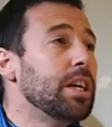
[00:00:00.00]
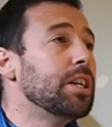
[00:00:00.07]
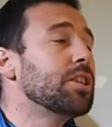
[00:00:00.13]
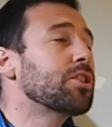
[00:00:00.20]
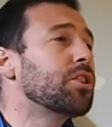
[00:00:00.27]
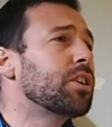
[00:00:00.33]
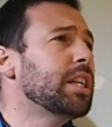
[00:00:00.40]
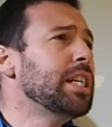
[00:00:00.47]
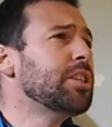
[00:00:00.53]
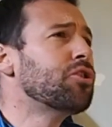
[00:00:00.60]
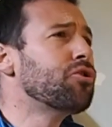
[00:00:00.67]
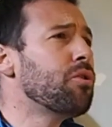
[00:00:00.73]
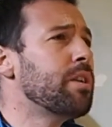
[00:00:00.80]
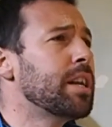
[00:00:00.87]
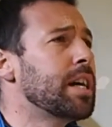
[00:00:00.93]
So let's
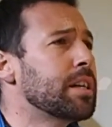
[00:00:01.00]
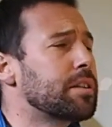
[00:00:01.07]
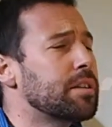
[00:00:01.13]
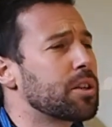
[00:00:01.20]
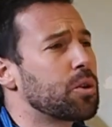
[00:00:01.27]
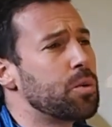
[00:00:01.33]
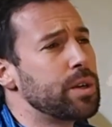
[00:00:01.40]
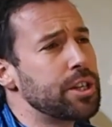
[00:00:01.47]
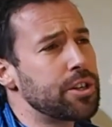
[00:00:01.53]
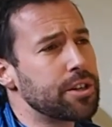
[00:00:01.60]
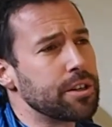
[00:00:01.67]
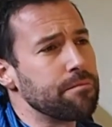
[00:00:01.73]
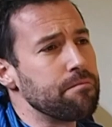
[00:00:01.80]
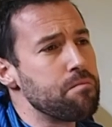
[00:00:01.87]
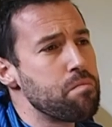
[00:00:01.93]
try and ask the
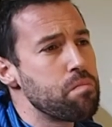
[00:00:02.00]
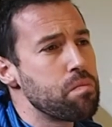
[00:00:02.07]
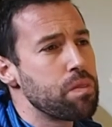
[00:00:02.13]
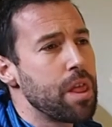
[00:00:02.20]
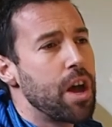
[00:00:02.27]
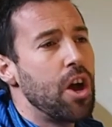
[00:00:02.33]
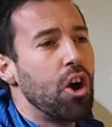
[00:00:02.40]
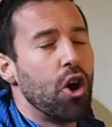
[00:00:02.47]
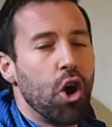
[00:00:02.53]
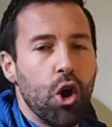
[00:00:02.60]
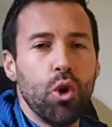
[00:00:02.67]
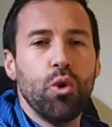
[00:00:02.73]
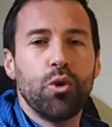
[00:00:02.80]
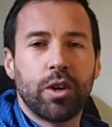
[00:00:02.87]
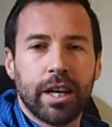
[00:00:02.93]
question,
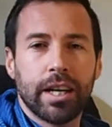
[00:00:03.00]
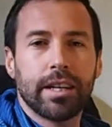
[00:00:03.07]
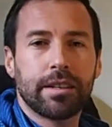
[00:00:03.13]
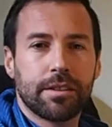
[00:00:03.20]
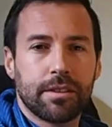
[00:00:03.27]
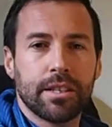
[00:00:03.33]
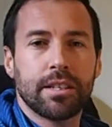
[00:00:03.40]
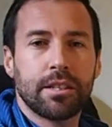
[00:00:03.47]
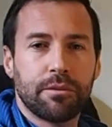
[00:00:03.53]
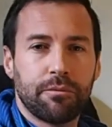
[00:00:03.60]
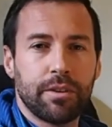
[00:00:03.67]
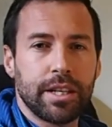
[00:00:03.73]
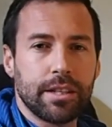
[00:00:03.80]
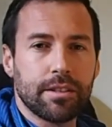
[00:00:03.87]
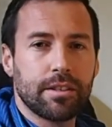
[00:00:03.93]
who kicked this
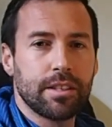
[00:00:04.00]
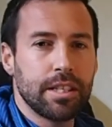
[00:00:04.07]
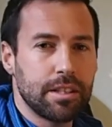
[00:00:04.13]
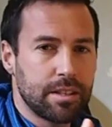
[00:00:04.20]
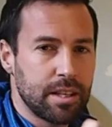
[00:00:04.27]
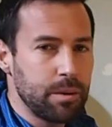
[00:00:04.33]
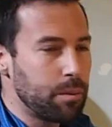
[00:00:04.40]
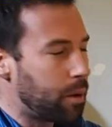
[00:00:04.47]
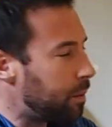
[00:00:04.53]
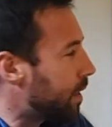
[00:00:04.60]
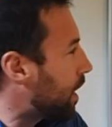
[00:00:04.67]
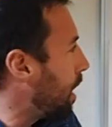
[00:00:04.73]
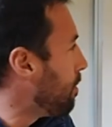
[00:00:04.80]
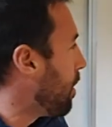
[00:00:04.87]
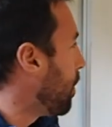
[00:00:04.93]
fence? Let's see what we
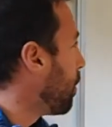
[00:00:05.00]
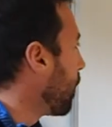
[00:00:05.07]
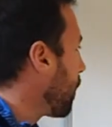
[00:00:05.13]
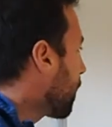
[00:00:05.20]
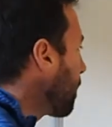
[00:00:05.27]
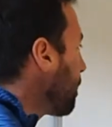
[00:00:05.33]
come up with.